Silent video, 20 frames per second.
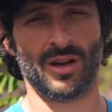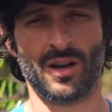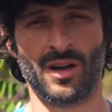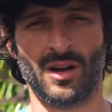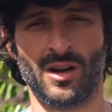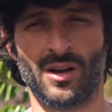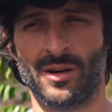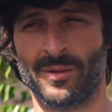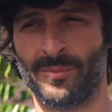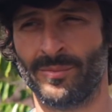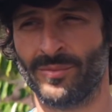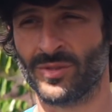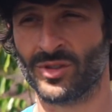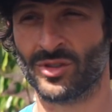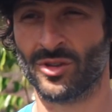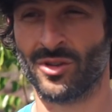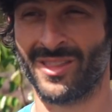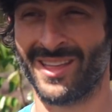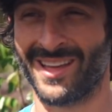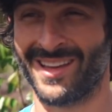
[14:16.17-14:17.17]

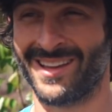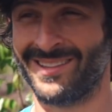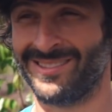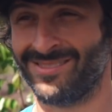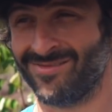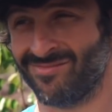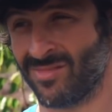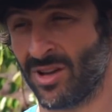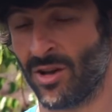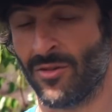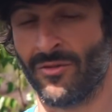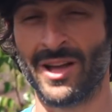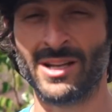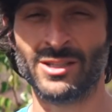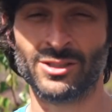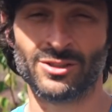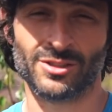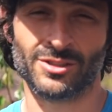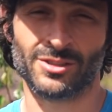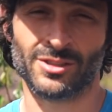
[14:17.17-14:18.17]
so that
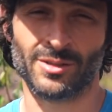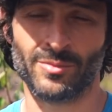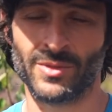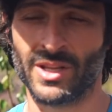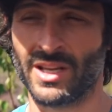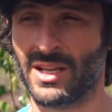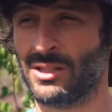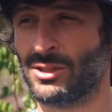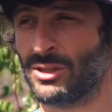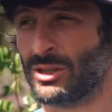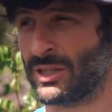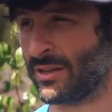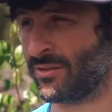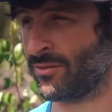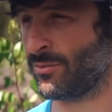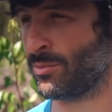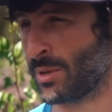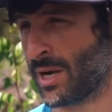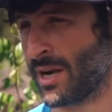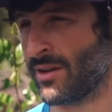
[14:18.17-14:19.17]
eventually someday she'll
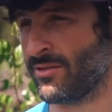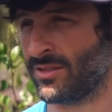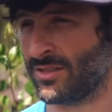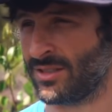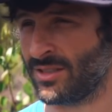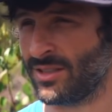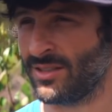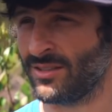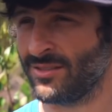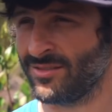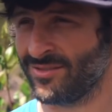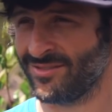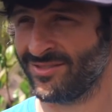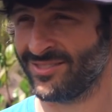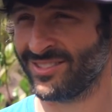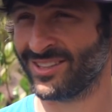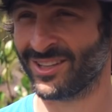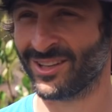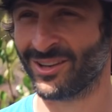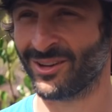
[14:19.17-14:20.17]
have privacy.
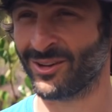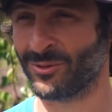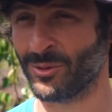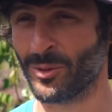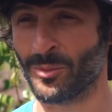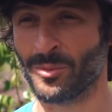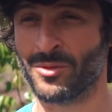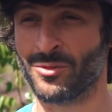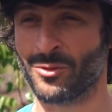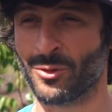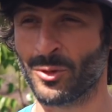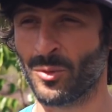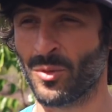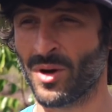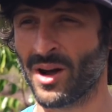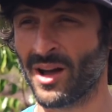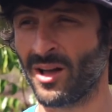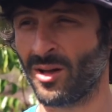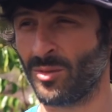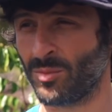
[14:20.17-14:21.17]
It won't be for a
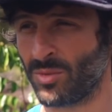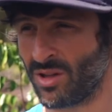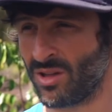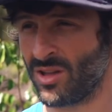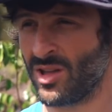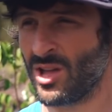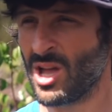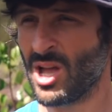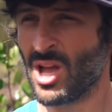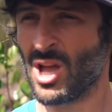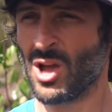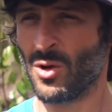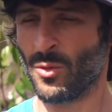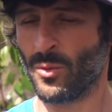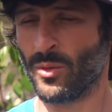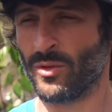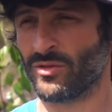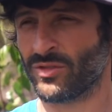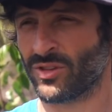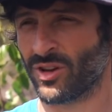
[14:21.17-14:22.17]
while, but
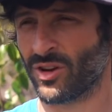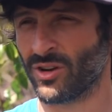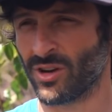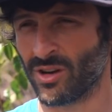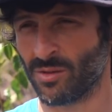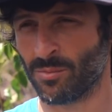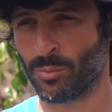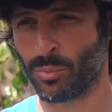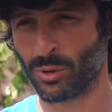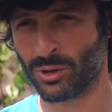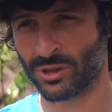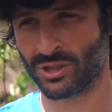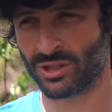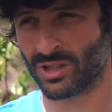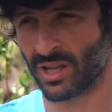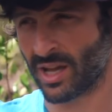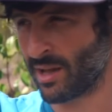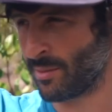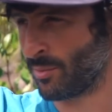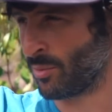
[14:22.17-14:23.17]
we've started bush
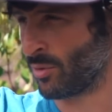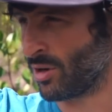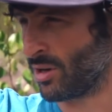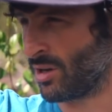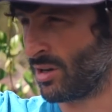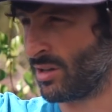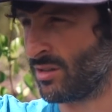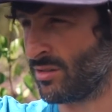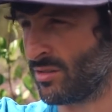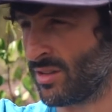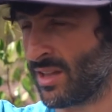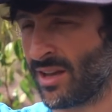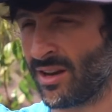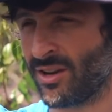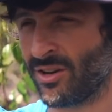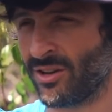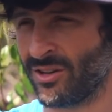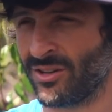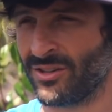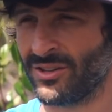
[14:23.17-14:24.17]
type ones that
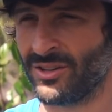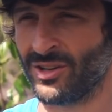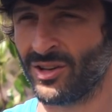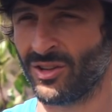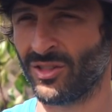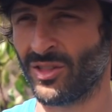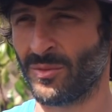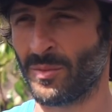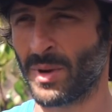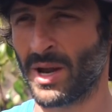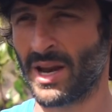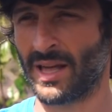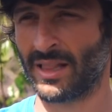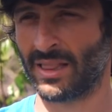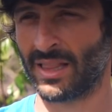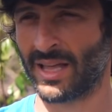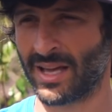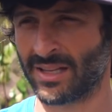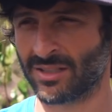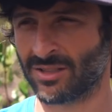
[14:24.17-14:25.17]
are, they might not
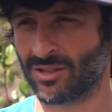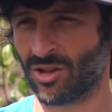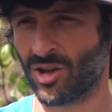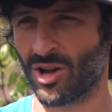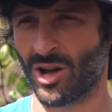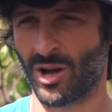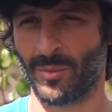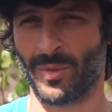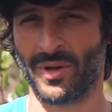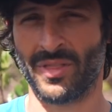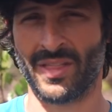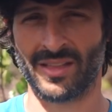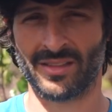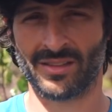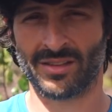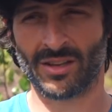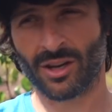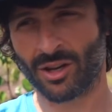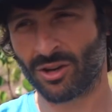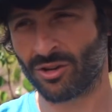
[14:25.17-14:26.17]
last long, but that's
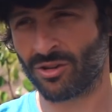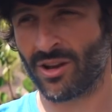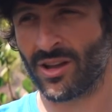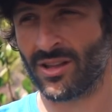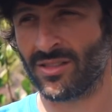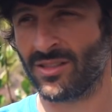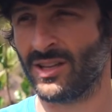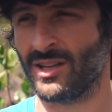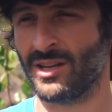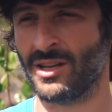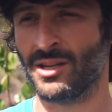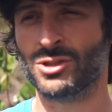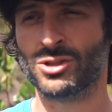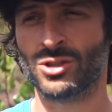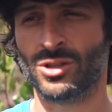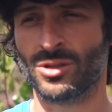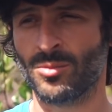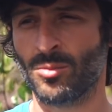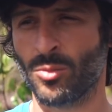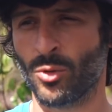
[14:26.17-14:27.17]
going to create the
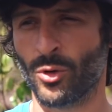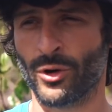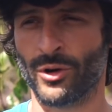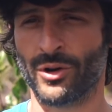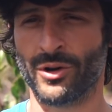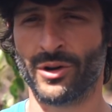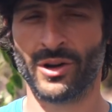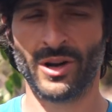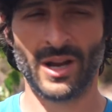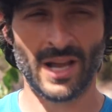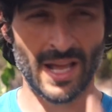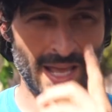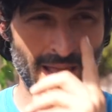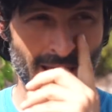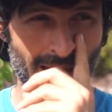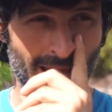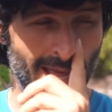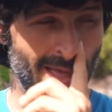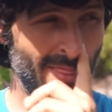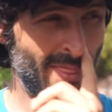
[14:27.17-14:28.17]
initial border.
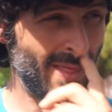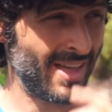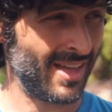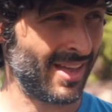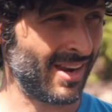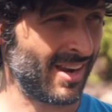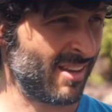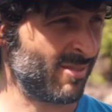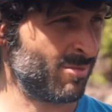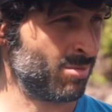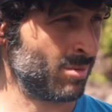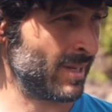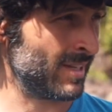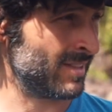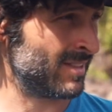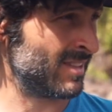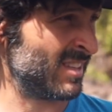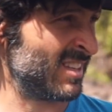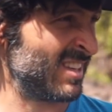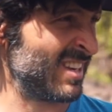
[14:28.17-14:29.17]
And then I've
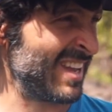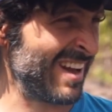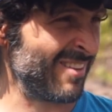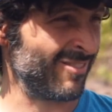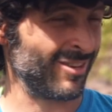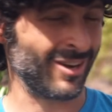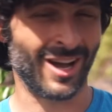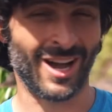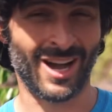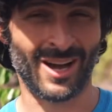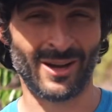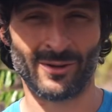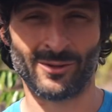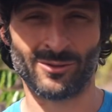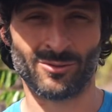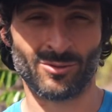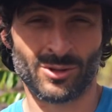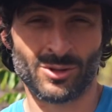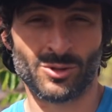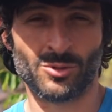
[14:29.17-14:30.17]
planted
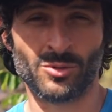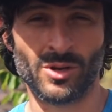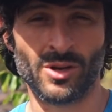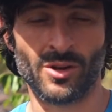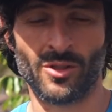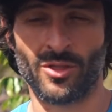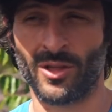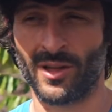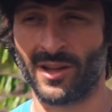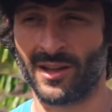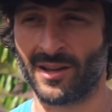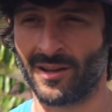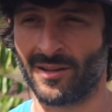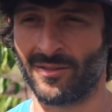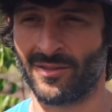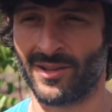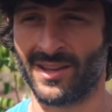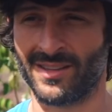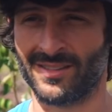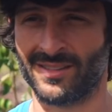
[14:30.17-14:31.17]
avocados, which you wouldn't think
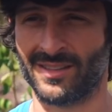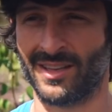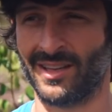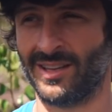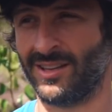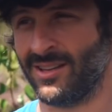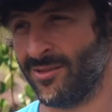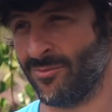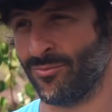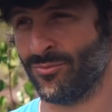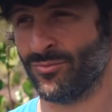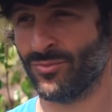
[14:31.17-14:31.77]
of as like